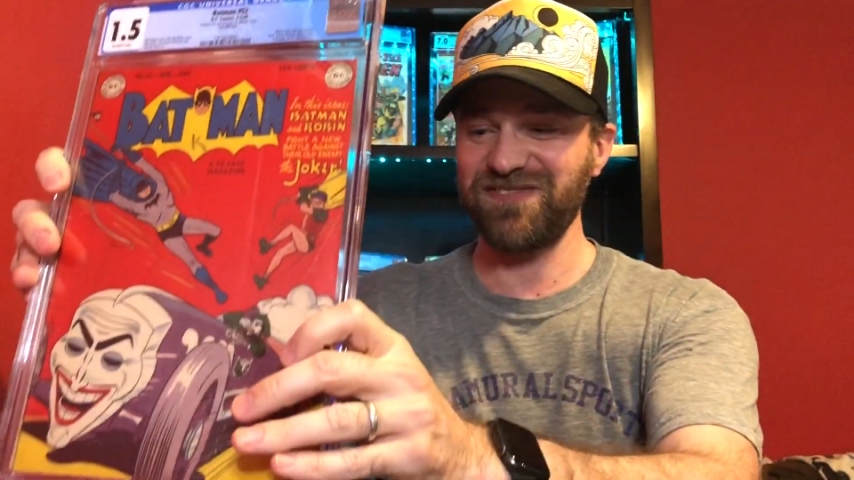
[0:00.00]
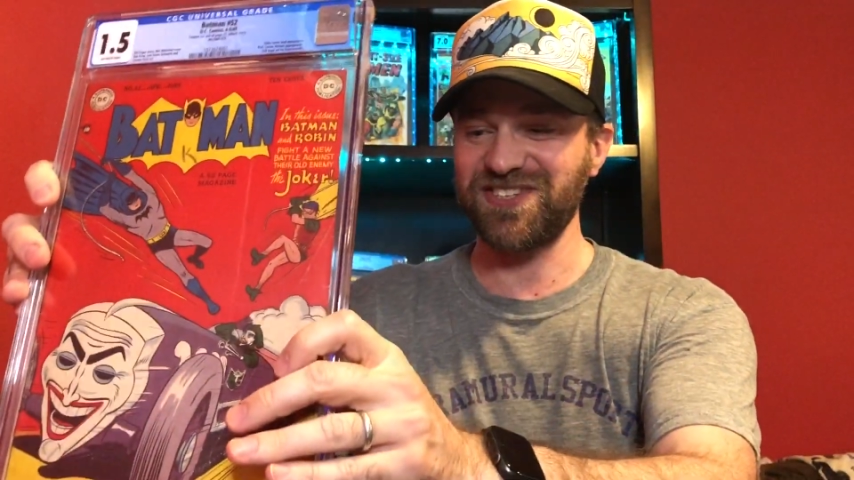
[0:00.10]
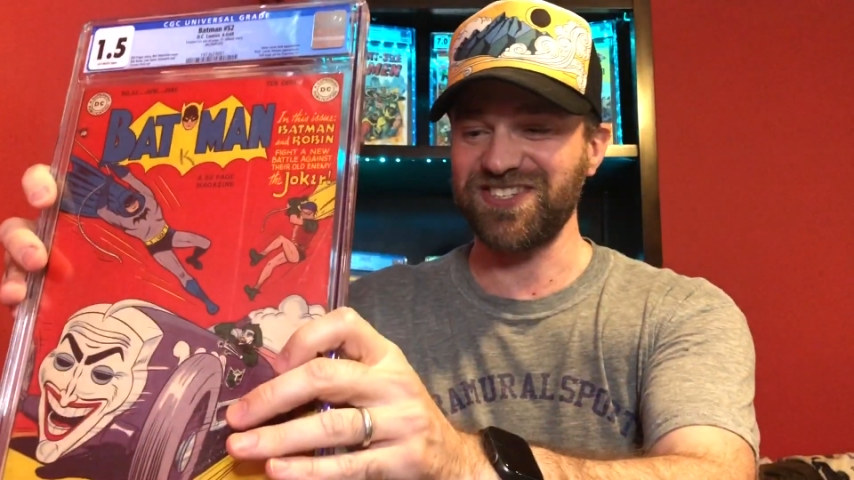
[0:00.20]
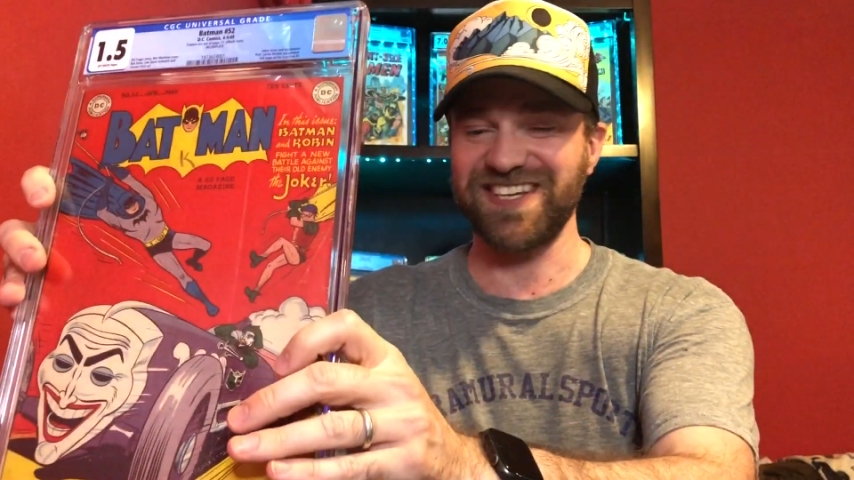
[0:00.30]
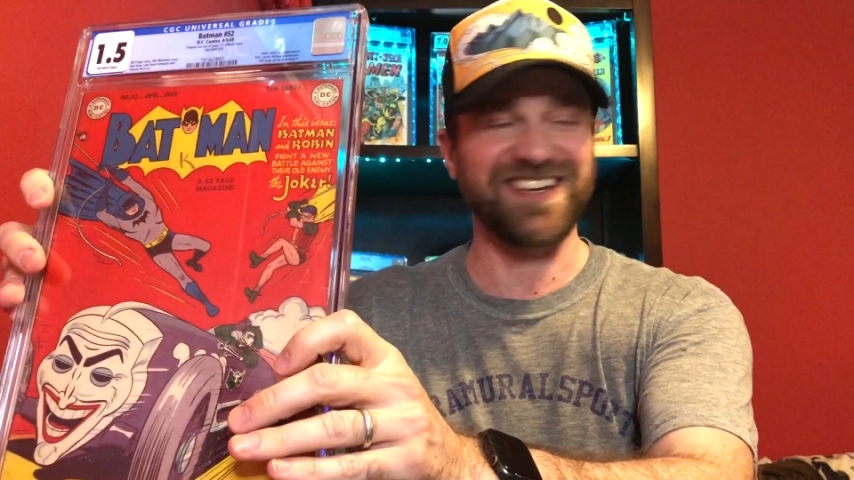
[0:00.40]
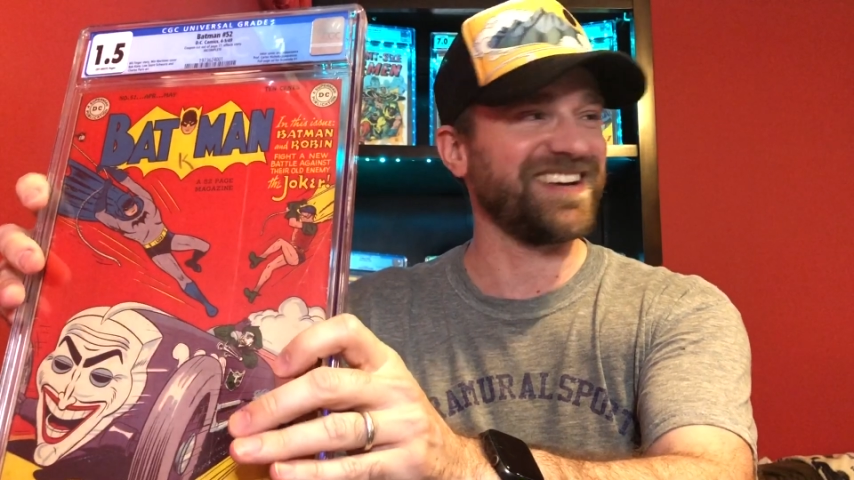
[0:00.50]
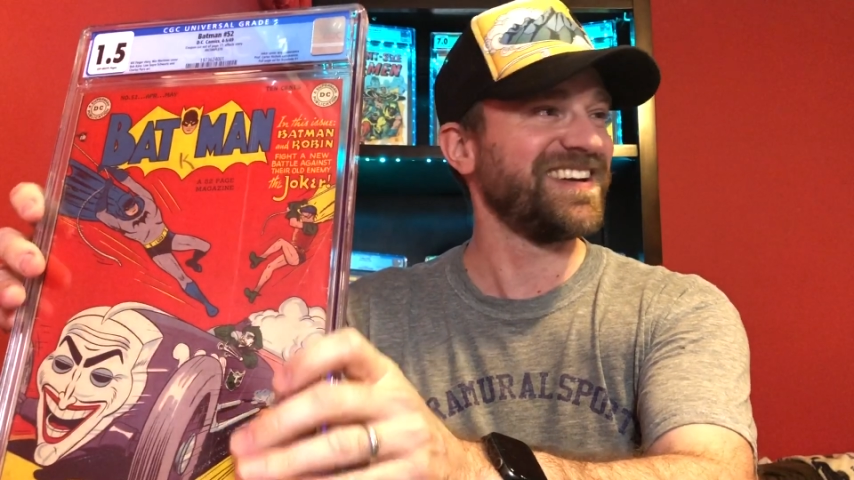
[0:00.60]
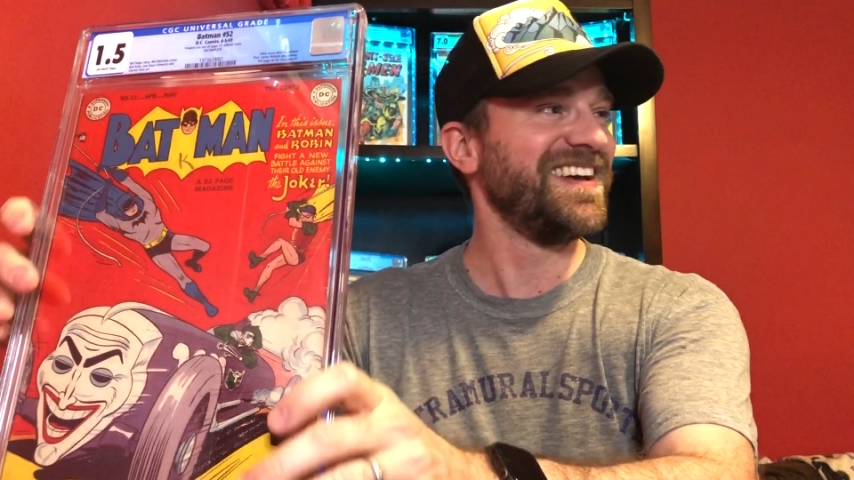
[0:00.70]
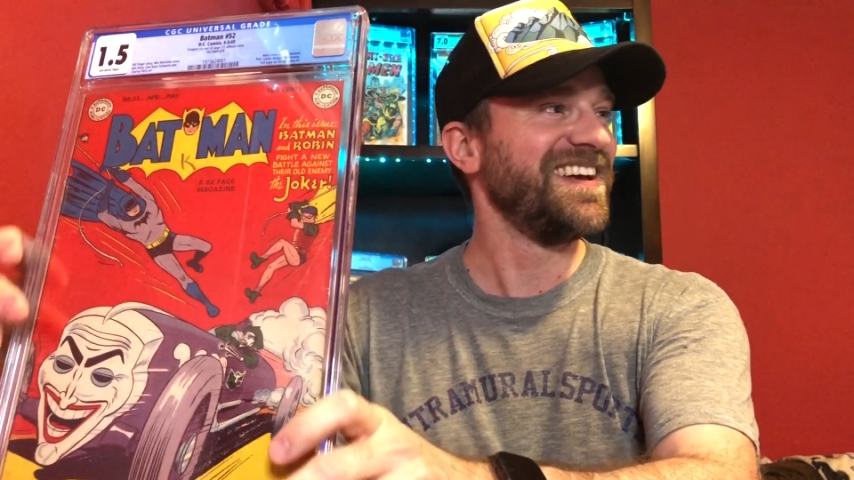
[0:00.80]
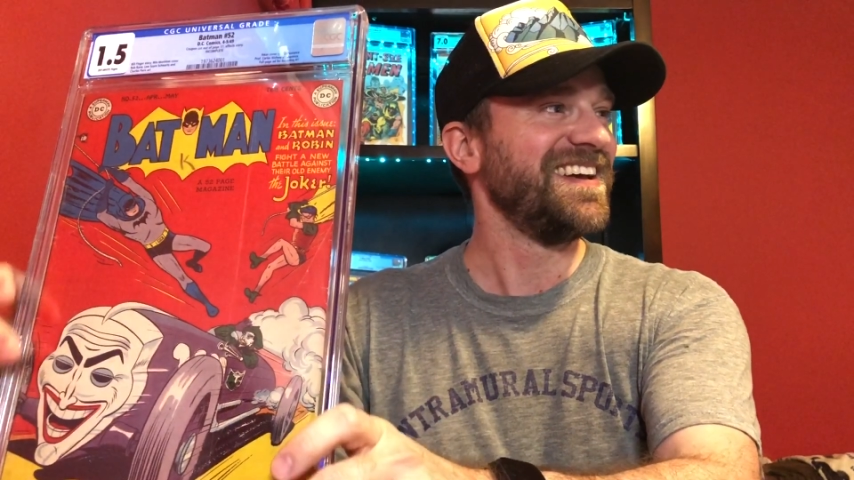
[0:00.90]
just like a,
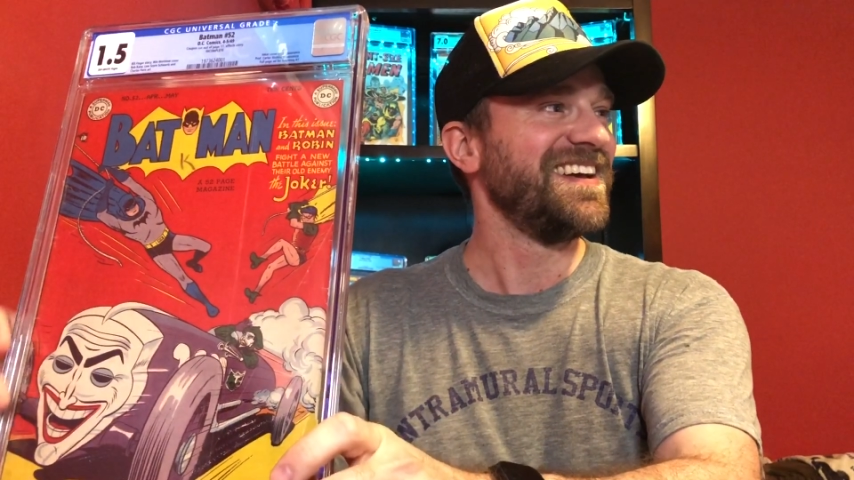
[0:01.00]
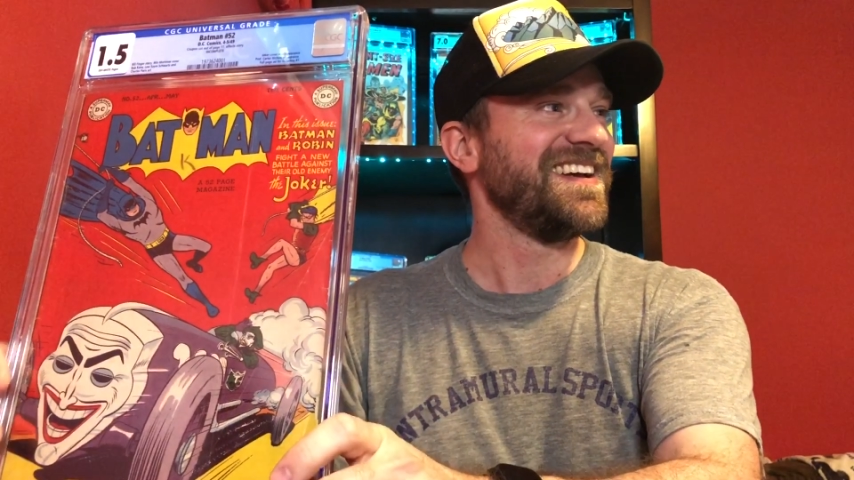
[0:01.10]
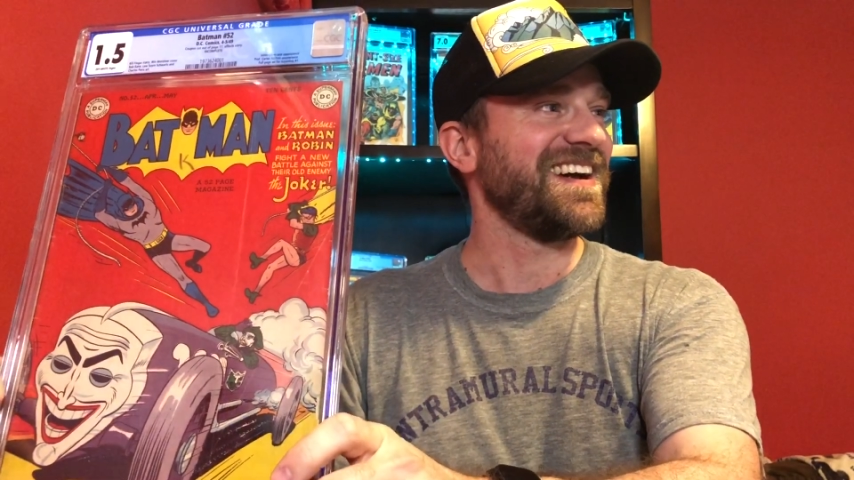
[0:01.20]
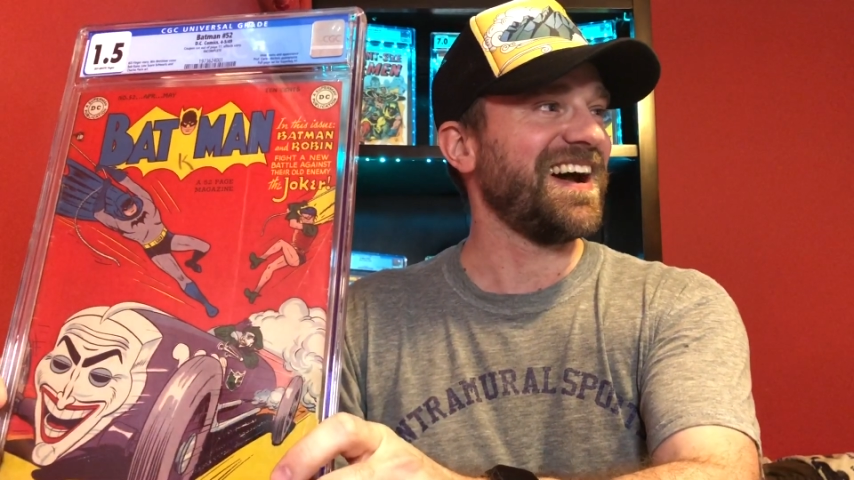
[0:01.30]
a